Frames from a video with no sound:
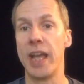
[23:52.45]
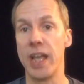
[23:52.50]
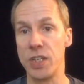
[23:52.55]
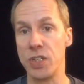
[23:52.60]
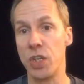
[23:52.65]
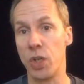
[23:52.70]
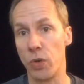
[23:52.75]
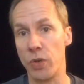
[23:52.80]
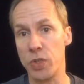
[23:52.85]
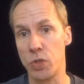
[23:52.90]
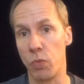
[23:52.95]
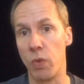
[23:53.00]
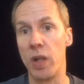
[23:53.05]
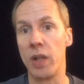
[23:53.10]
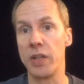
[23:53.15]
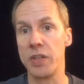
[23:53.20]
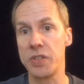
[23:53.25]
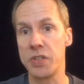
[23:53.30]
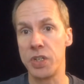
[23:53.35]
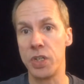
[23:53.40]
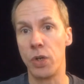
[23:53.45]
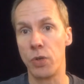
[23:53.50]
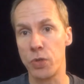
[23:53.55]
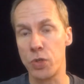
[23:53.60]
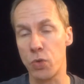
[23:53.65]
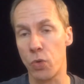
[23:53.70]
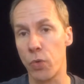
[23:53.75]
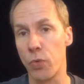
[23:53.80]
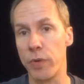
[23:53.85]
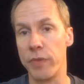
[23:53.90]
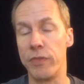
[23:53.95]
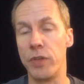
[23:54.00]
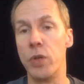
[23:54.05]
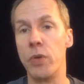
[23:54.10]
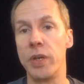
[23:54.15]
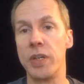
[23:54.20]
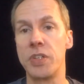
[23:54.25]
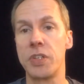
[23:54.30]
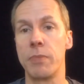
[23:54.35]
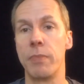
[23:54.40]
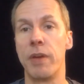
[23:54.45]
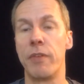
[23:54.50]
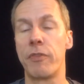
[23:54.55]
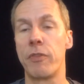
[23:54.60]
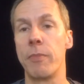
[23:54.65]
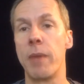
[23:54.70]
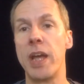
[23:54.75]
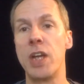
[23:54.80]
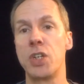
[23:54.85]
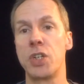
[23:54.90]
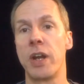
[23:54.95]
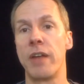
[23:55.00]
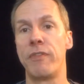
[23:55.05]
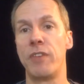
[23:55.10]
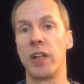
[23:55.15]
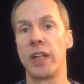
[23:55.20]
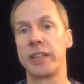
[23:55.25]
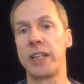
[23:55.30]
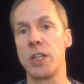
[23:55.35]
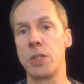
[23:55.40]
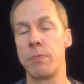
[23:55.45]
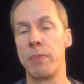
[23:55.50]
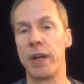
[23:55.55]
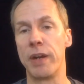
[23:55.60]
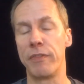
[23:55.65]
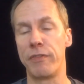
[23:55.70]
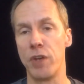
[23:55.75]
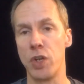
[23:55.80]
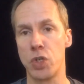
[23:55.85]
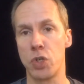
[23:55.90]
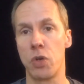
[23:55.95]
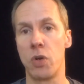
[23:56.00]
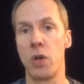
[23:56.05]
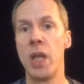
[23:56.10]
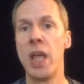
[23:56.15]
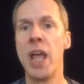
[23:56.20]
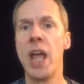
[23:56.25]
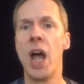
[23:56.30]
as well as, sort of reviewing some information, I feel like that's beneficial.